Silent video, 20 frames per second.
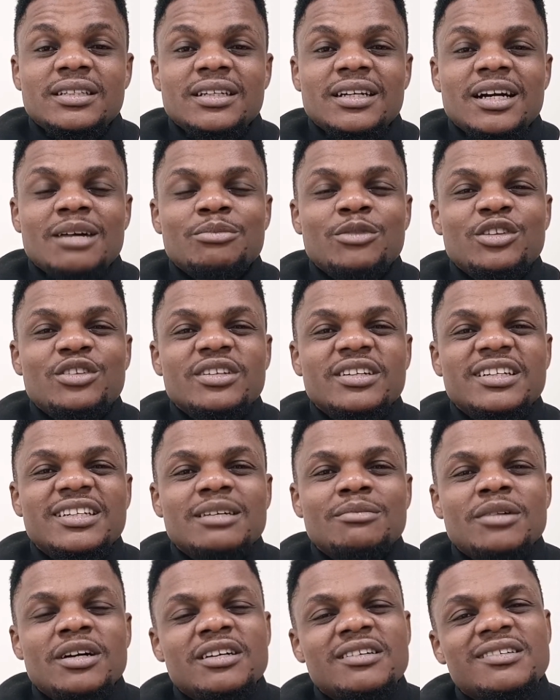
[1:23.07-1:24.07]
I'm not talking
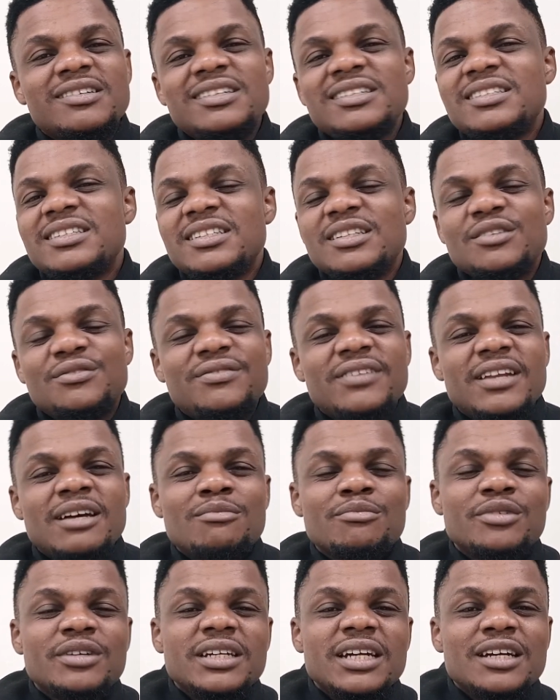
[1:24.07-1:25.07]
about creating a
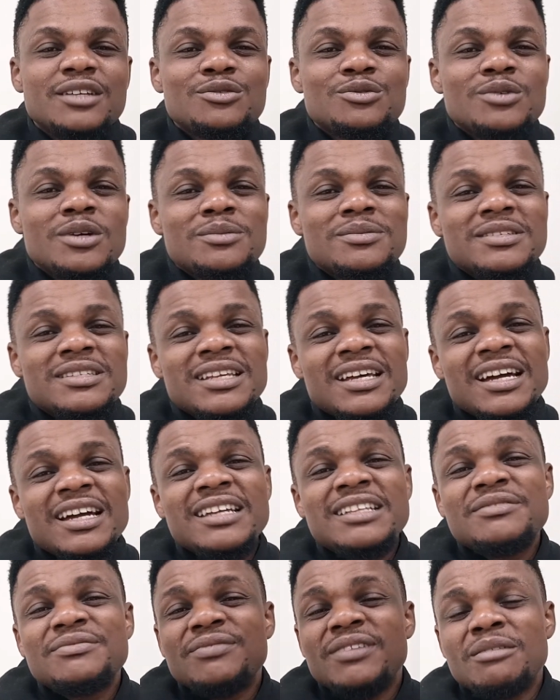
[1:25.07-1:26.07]
flamboyant
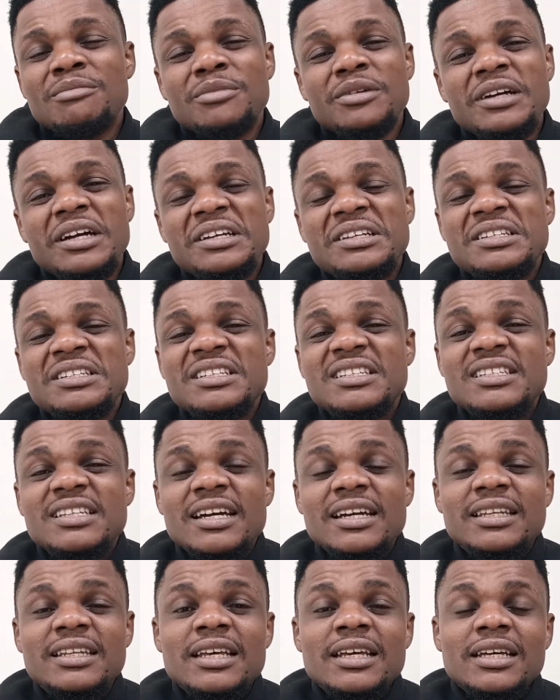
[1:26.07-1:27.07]
website, flamboyant
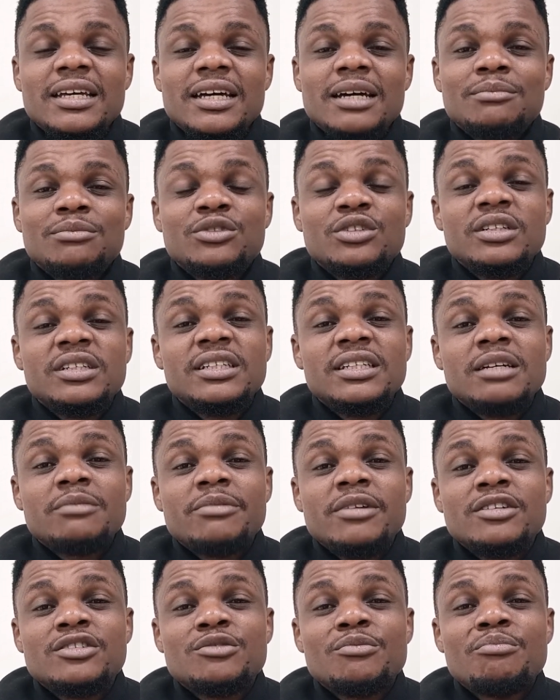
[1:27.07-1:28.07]
design. I'm talking
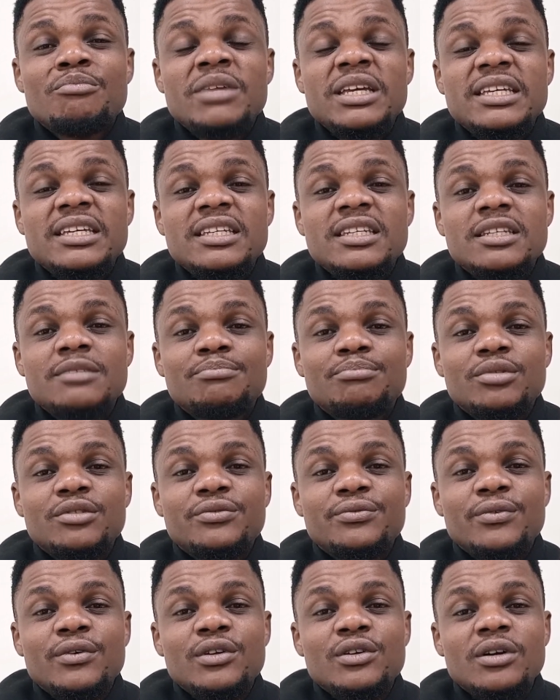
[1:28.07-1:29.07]
about making the
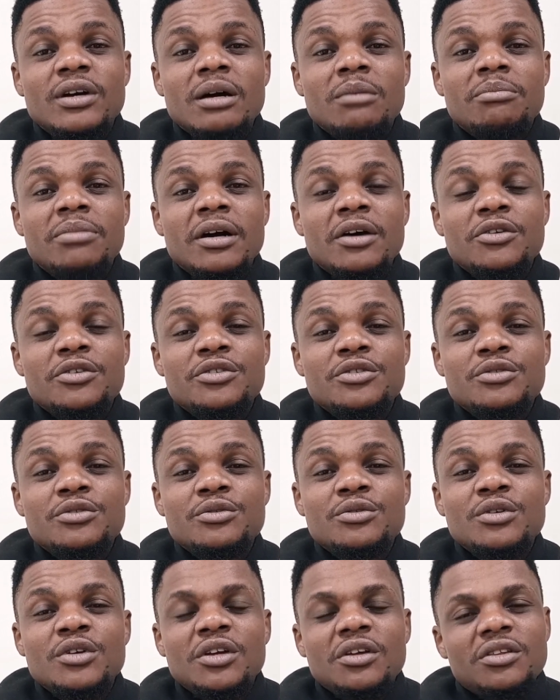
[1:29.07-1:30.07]
portfolio about
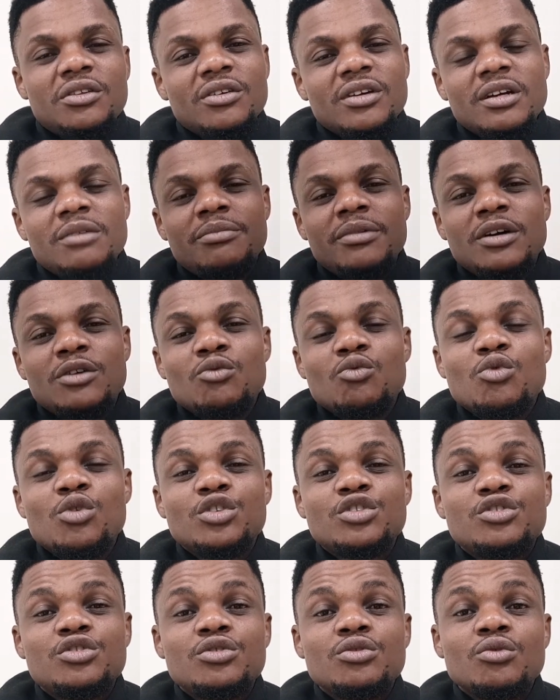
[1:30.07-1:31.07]
you. Talk about
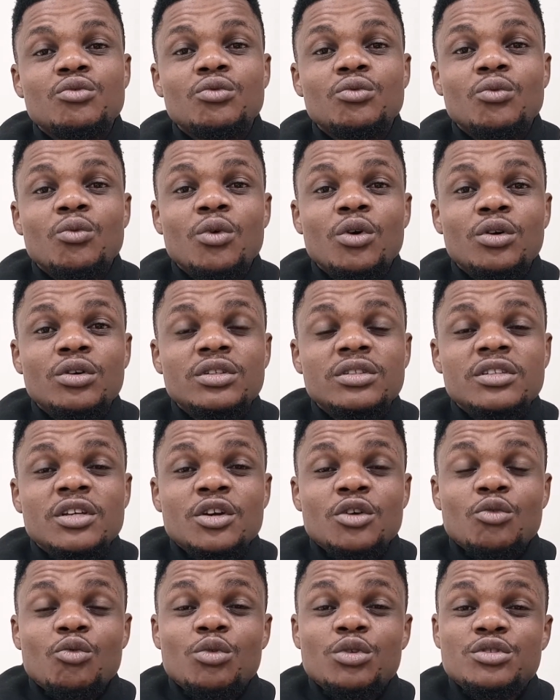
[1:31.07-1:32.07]
what you want,
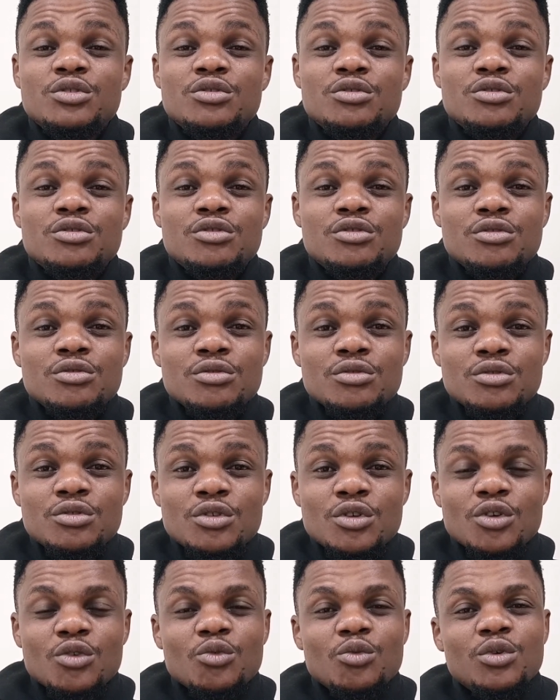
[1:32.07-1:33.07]
what you do,
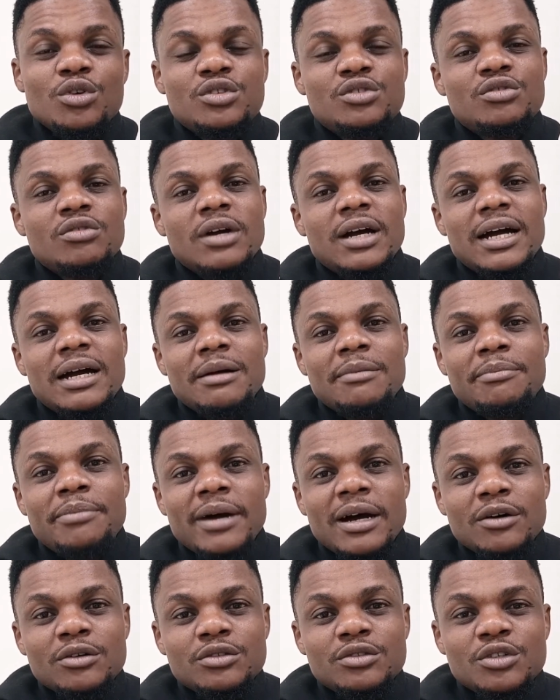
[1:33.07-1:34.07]
what you are
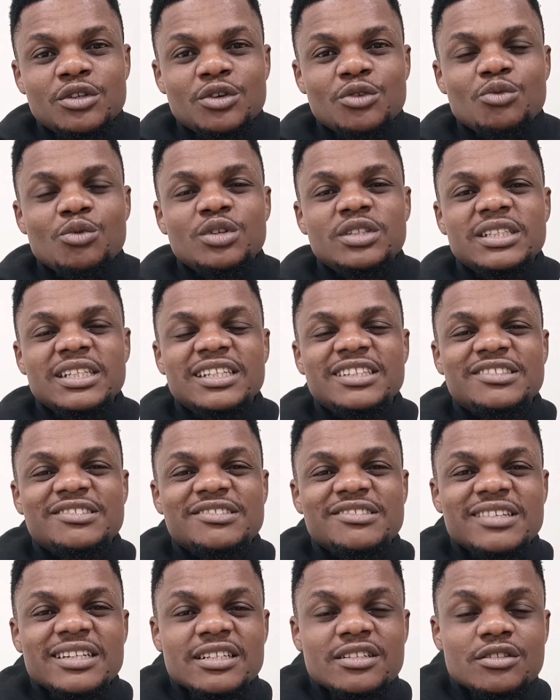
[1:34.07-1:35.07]
about, what
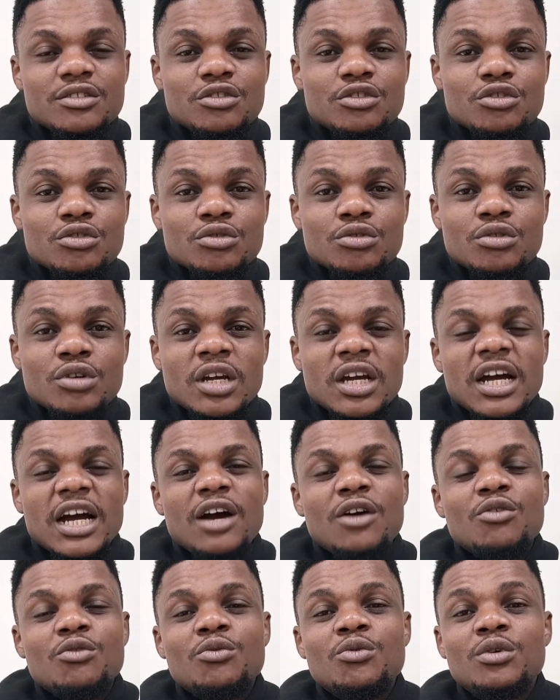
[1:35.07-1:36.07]
interests you,
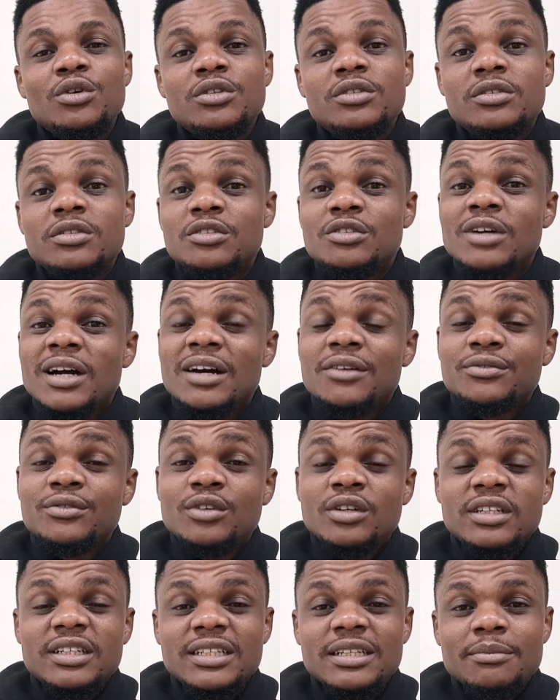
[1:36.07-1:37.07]
and what you have
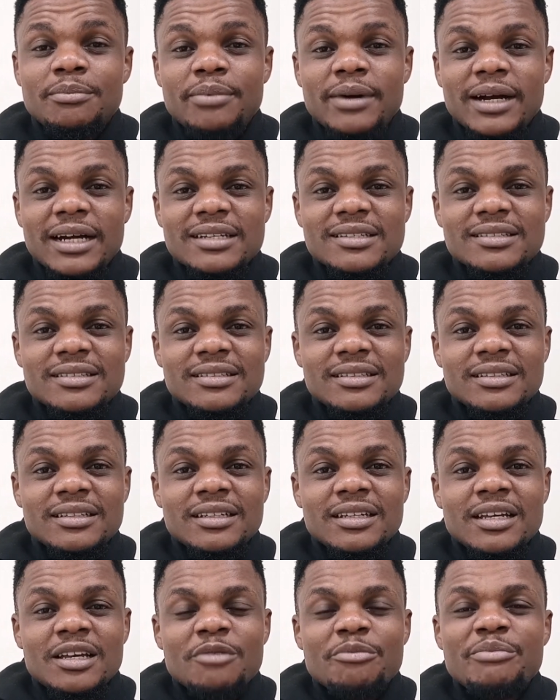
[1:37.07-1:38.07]
done in the past.
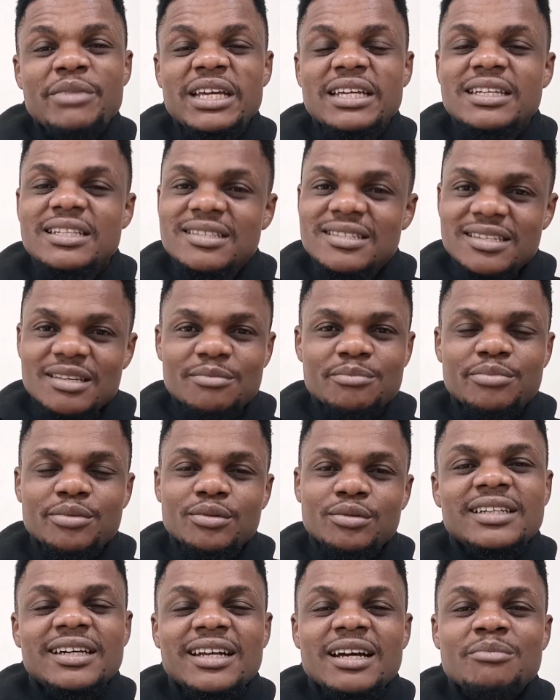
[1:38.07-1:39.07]
Make it simple.
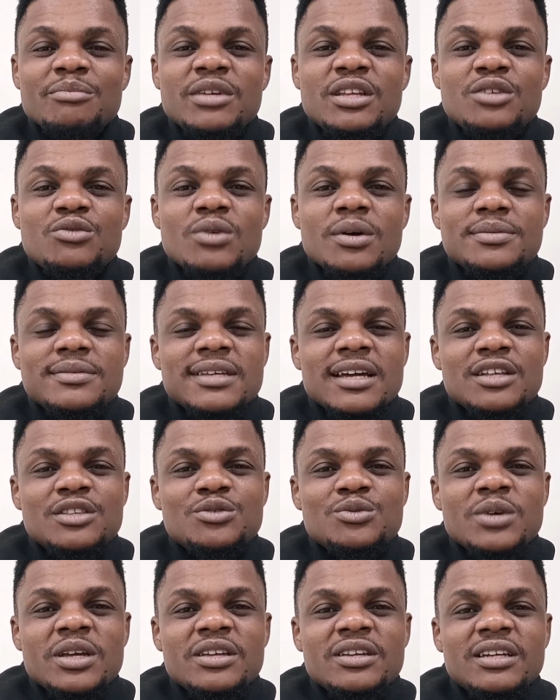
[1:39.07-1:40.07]
There are many
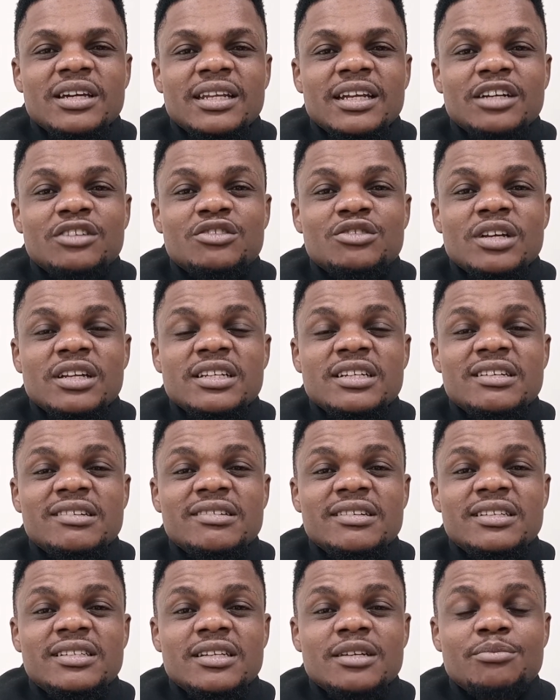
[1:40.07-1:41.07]
websites where you can actually
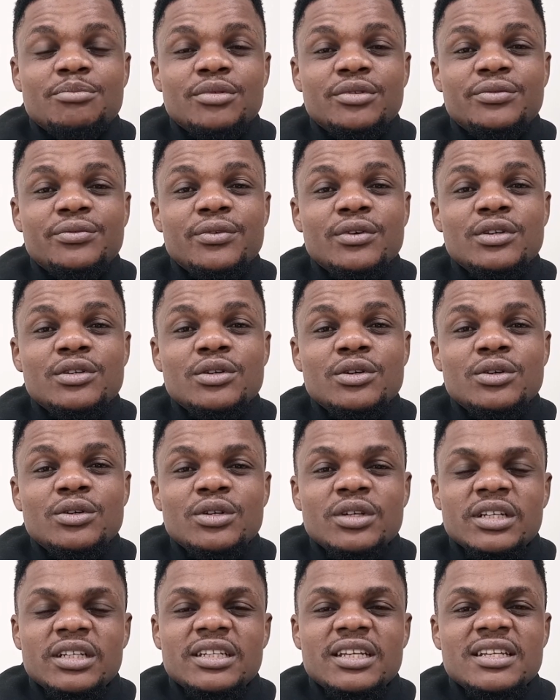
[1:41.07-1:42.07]
create a portfolio.
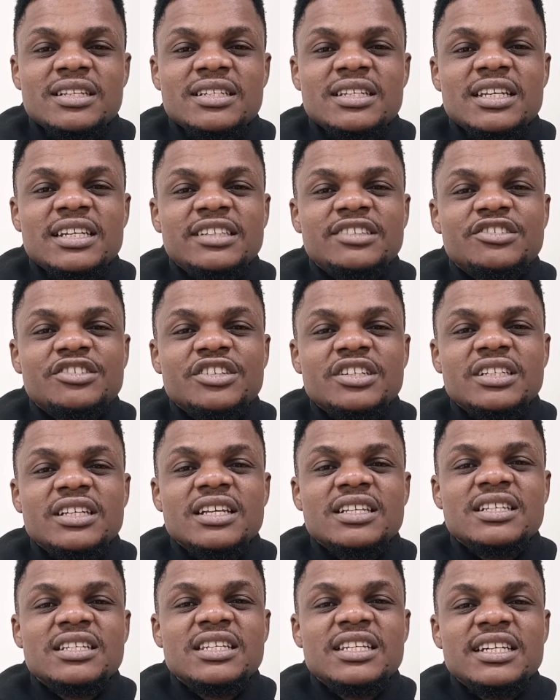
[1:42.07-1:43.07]
There's Linktree,
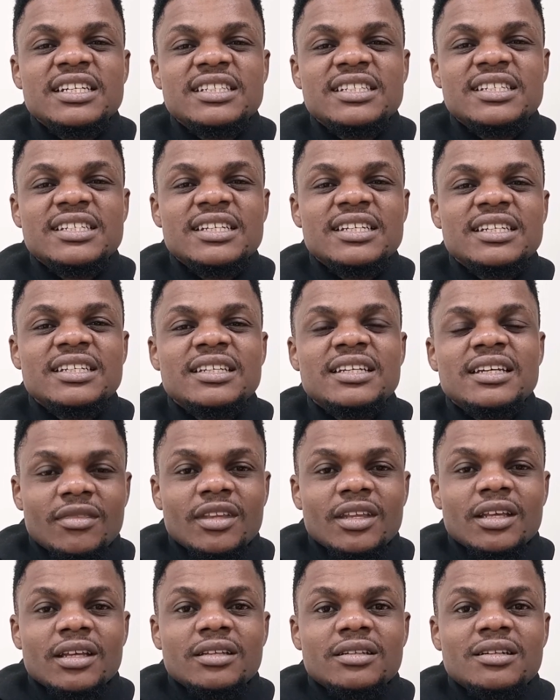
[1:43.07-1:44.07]
there's
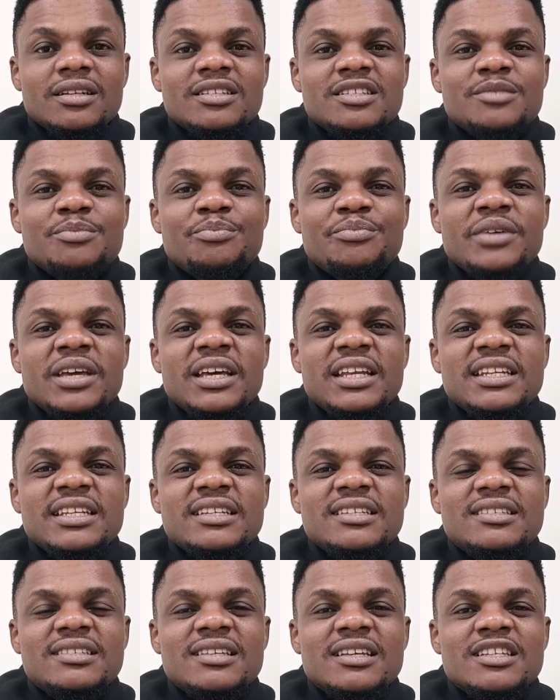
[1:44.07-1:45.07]
LinkedIn, there's
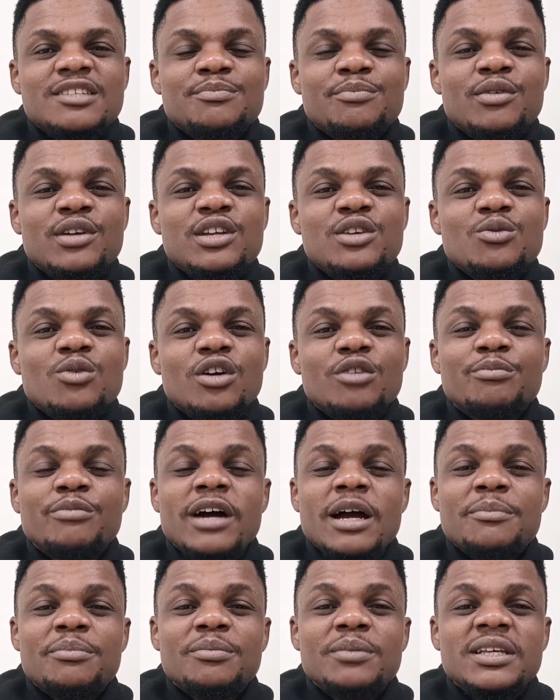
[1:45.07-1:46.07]
Peerlist, there's Polywork, but
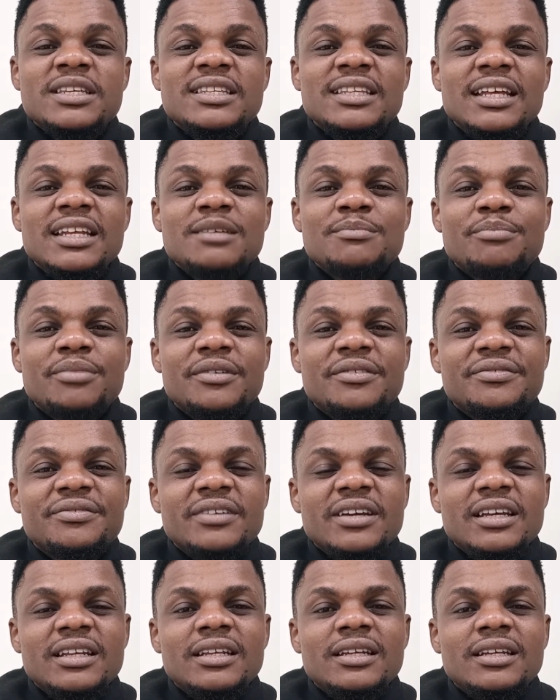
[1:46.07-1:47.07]
I personally
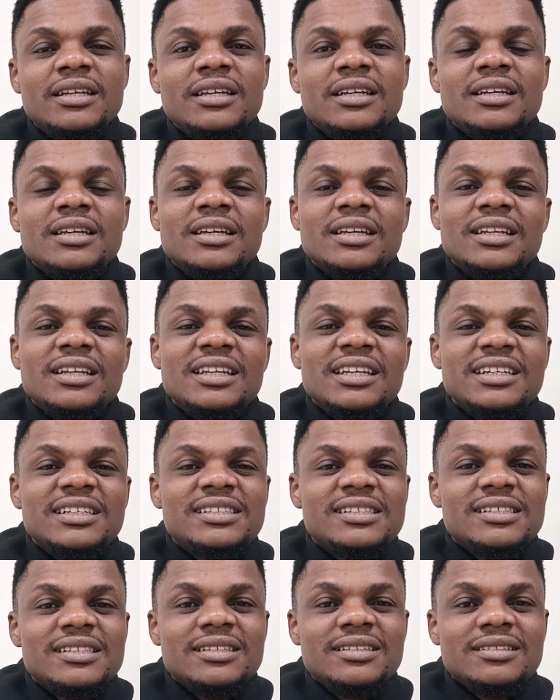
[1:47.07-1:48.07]
prefer
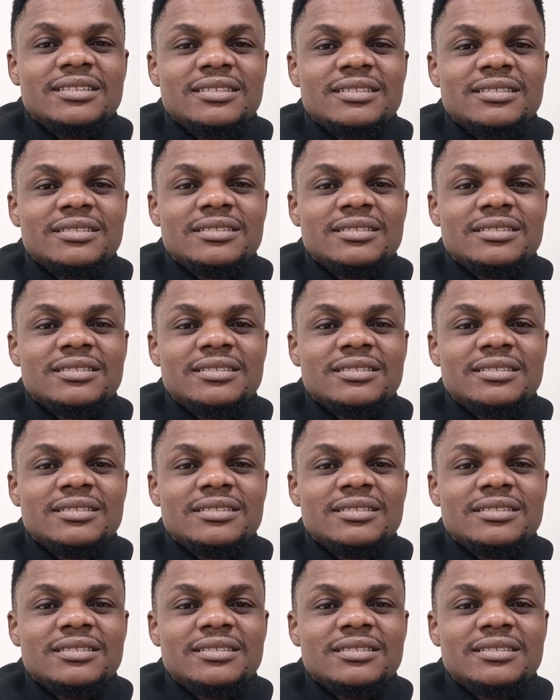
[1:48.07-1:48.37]
LinkedIn.